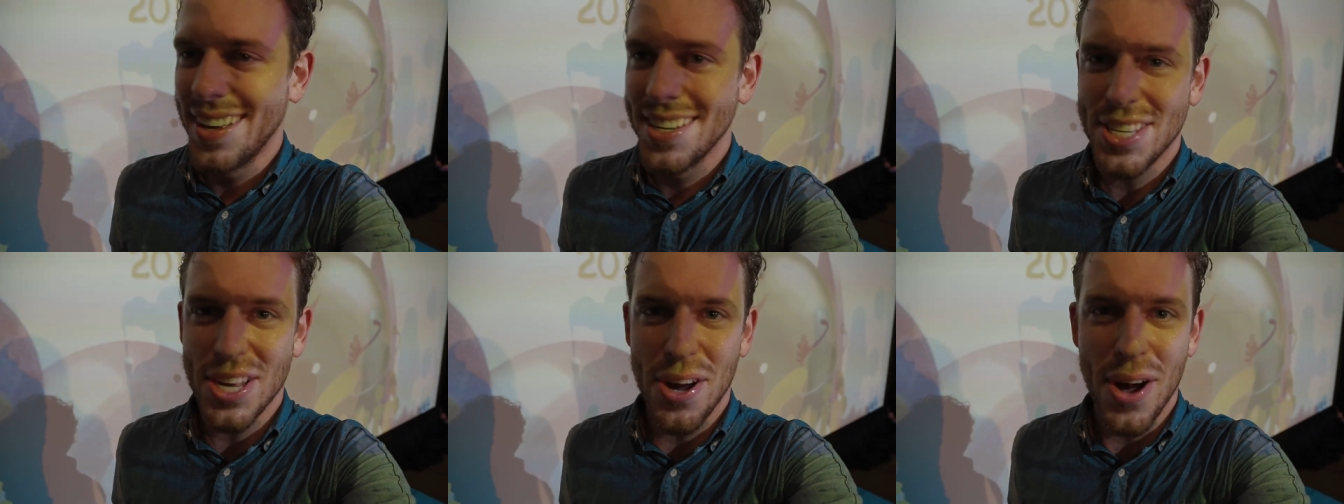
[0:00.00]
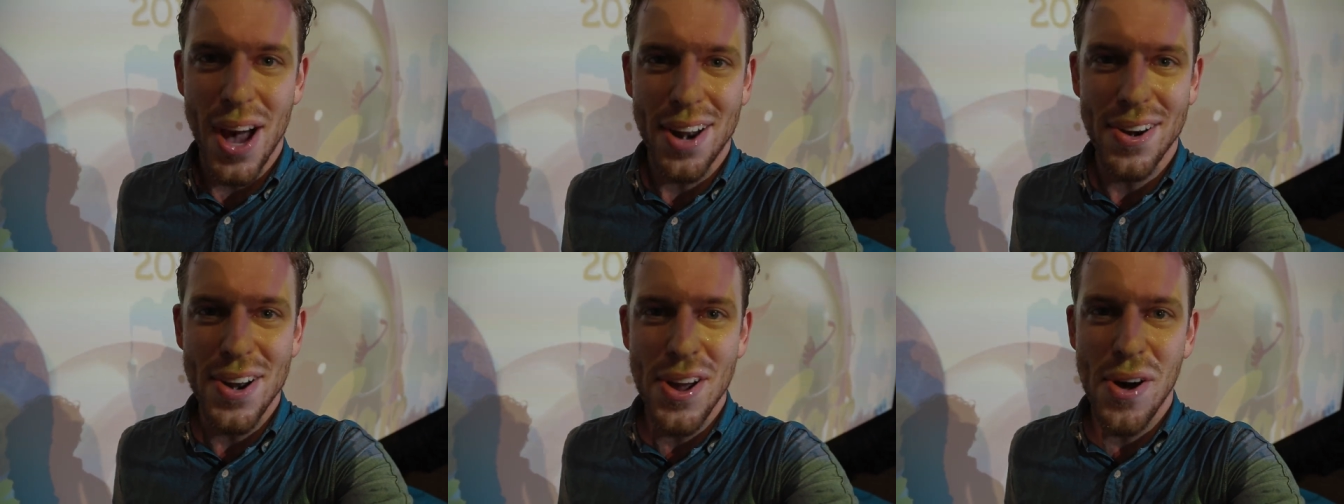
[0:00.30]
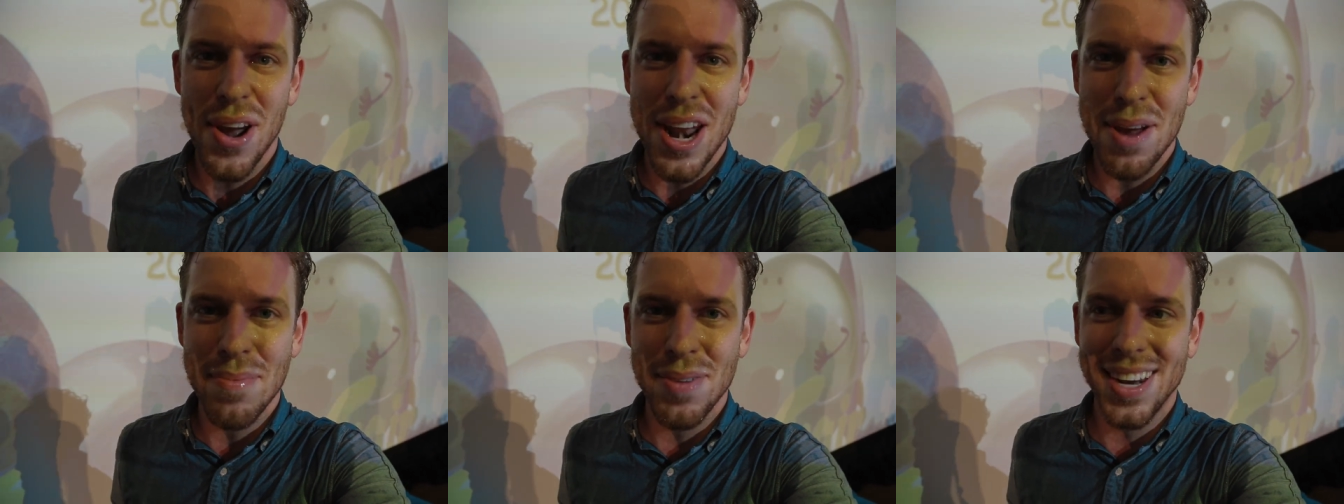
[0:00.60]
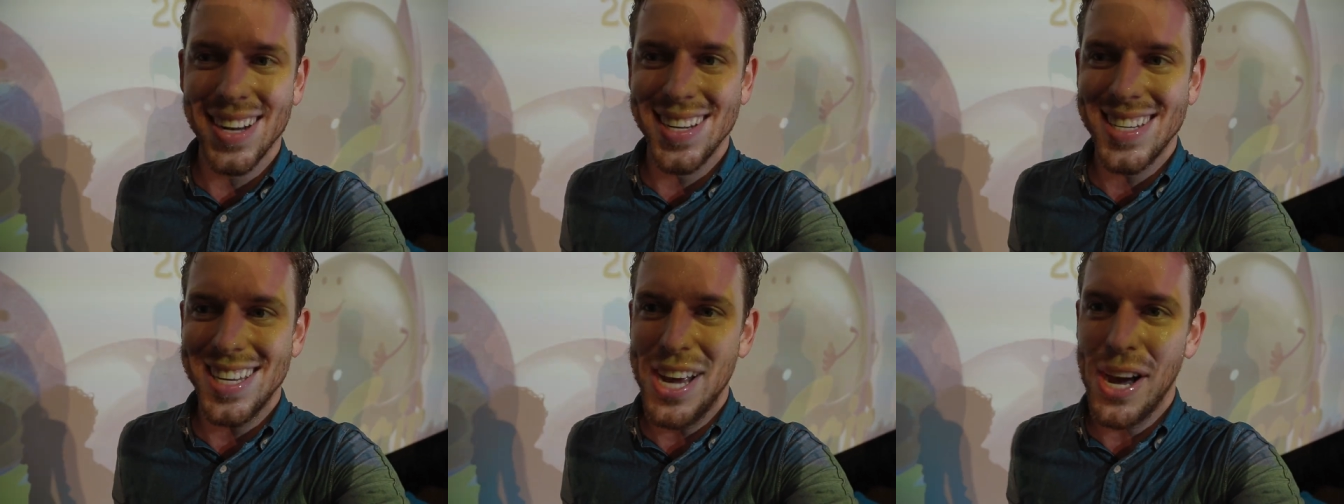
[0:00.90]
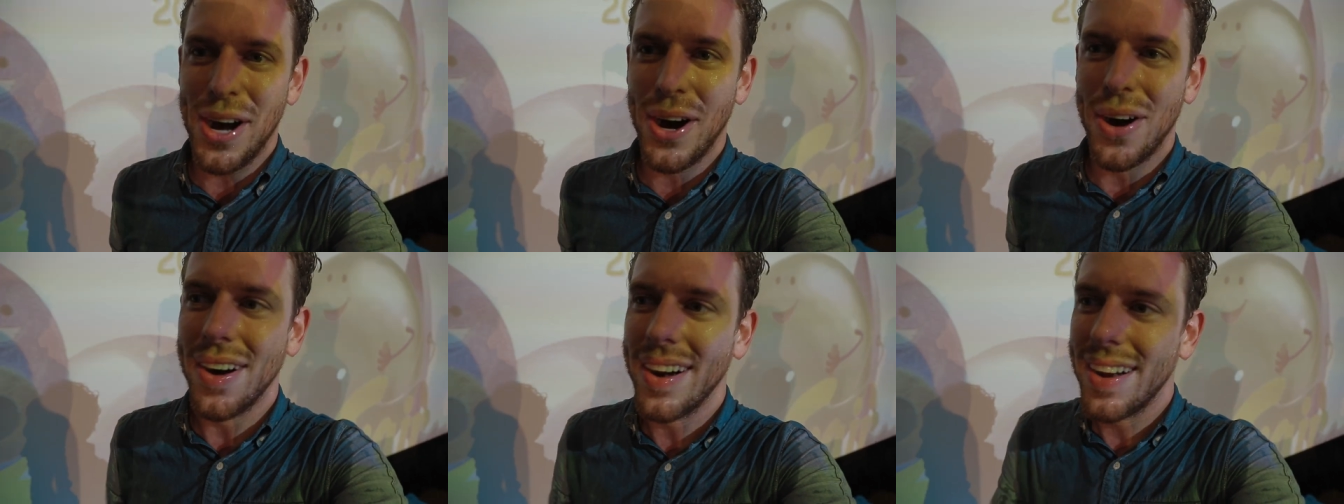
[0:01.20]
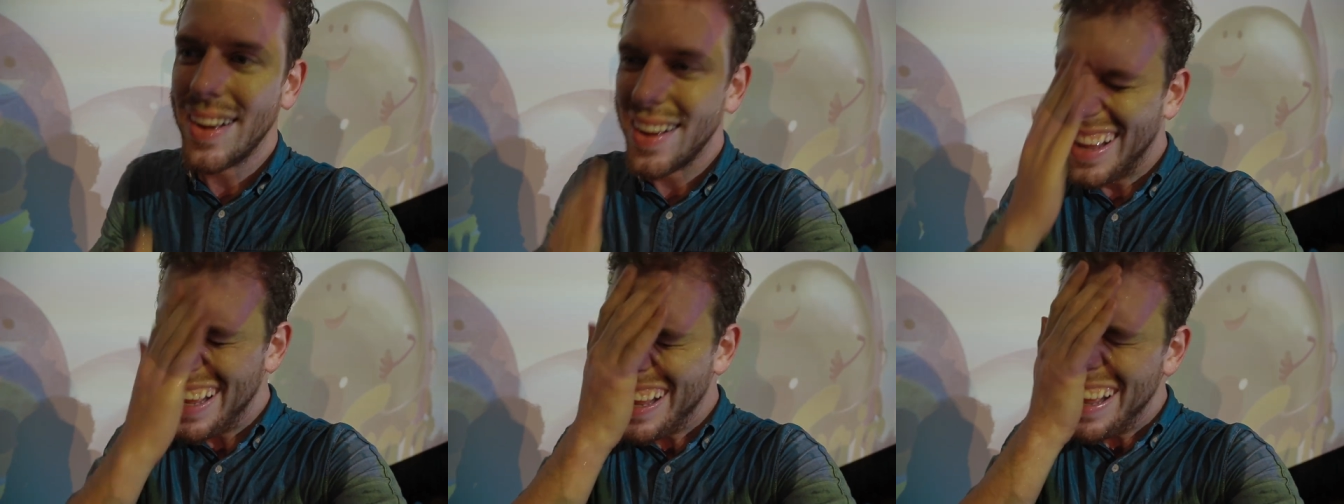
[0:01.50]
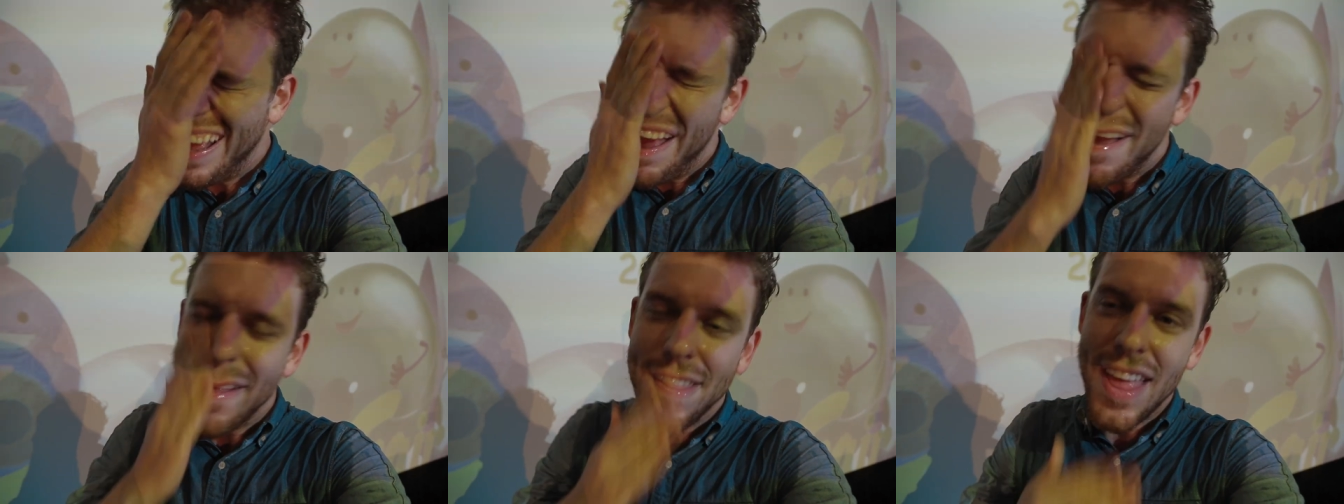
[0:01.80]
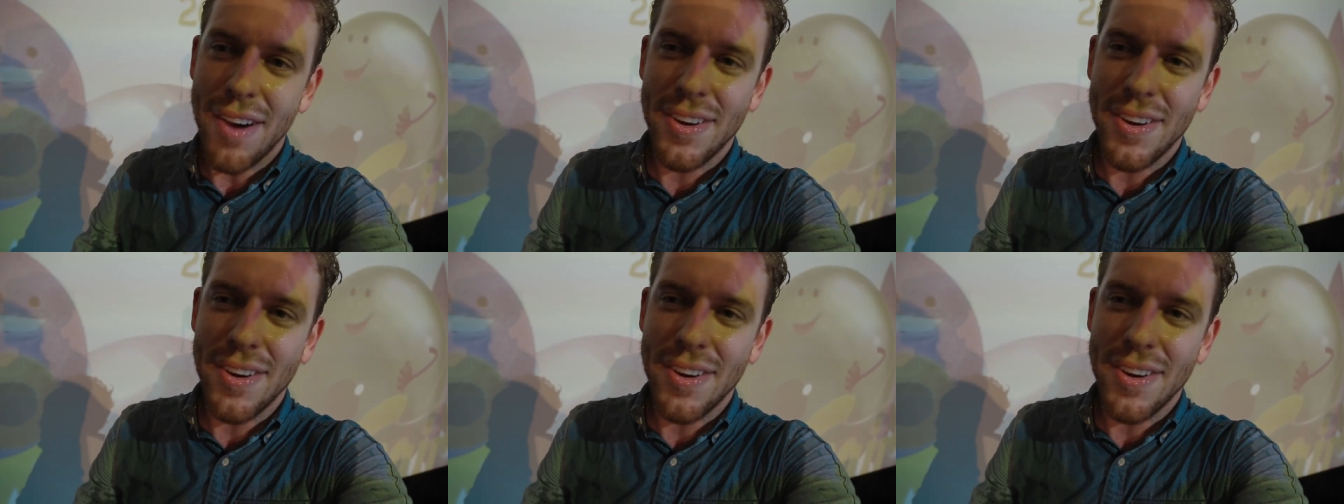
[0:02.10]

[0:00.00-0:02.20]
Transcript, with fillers: so I don't know what I'm going to do.